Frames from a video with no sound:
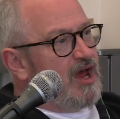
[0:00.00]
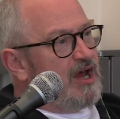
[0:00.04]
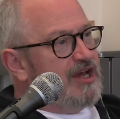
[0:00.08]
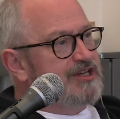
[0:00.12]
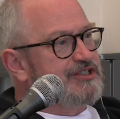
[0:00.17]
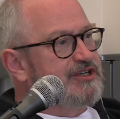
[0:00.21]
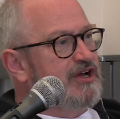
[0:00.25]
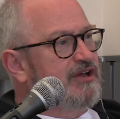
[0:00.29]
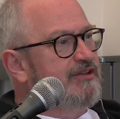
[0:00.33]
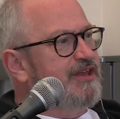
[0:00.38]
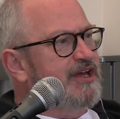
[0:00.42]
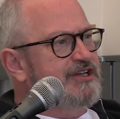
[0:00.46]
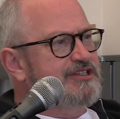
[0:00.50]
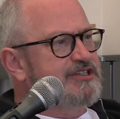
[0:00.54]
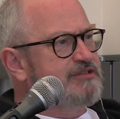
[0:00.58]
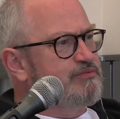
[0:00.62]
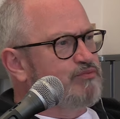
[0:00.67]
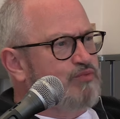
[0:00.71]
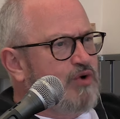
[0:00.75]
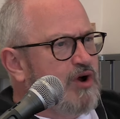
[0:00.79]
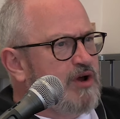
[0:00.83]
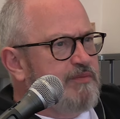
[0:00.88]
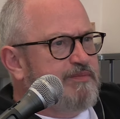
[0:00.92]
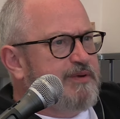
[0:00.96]
It's like that's
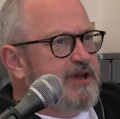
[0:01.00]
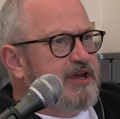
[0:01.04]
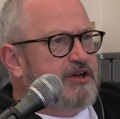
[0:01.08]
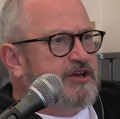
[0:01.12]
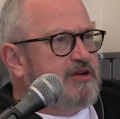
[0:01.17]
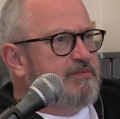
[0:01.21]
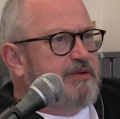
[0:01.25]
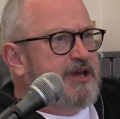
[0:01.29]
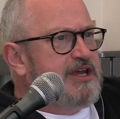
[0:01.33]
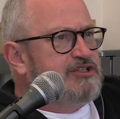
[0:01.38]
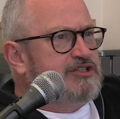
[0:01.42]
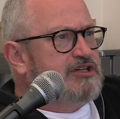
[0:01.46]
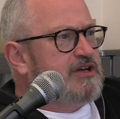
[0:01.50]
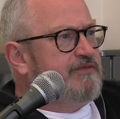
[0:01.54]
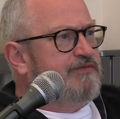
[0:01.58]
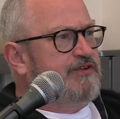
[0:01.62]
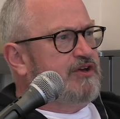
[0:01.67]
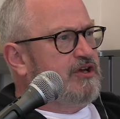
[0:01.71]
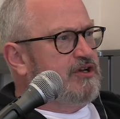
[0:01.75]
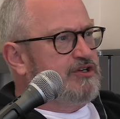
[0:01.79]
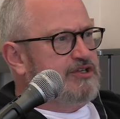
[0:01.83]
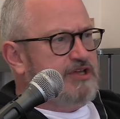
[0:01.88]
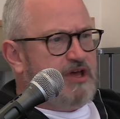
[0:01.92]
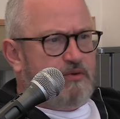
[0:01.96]
why be a comedian if
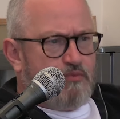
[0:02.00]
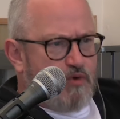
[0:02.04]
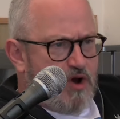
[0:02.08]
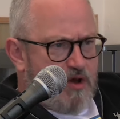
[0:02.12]
you're going to do that.